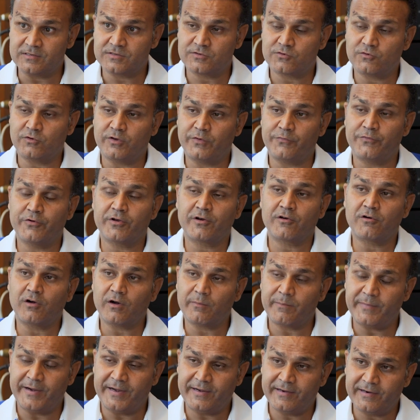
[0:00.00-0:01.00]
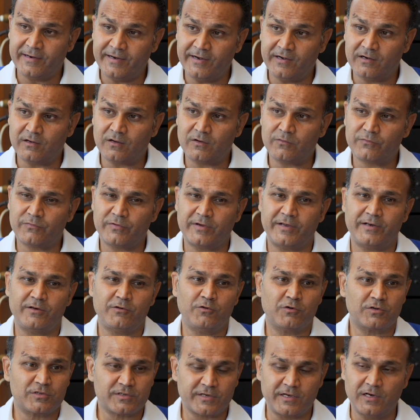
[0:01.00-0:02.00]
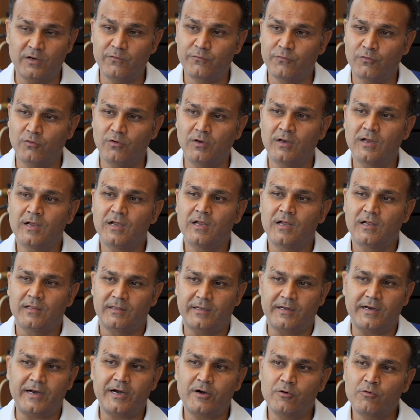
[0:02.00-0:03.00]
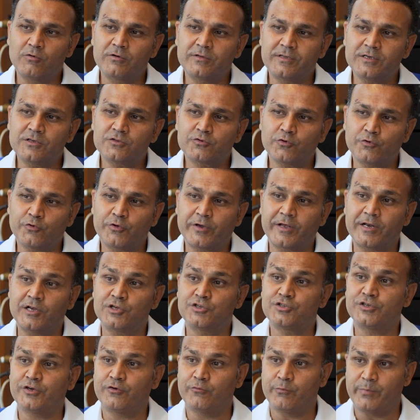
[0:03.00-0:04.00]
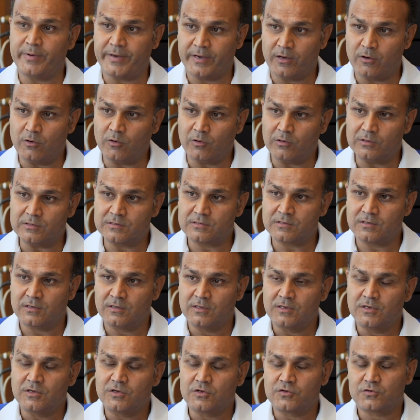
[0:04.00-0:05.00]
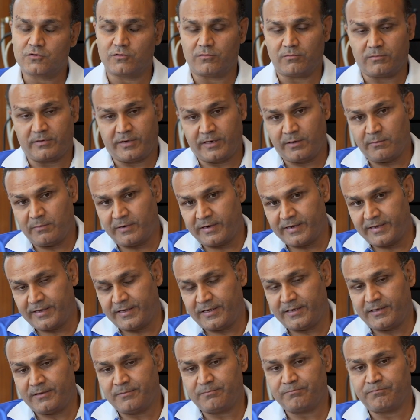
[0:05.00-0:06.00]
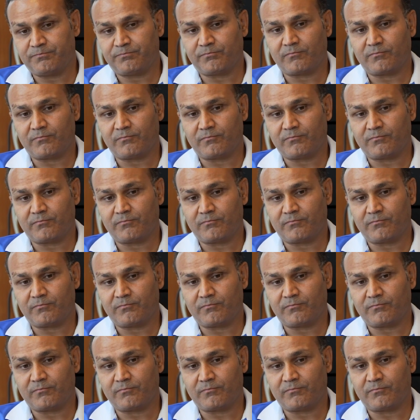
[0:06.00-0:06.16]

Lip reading: So if you're not mentally tough and you're skillful, then I don't think so you can achieve big goals. So in my